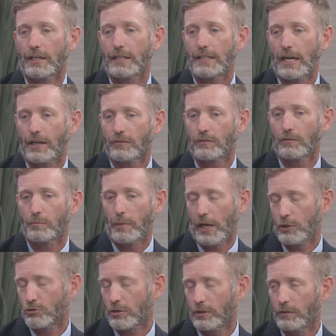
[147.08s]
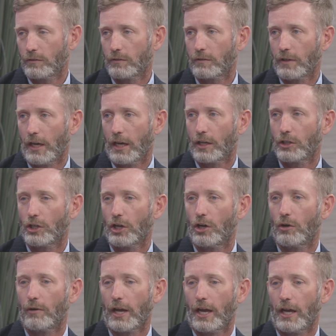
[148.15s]
guests, patrons can
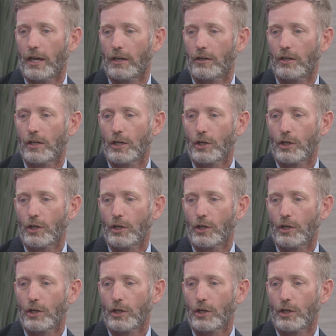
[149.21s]
go and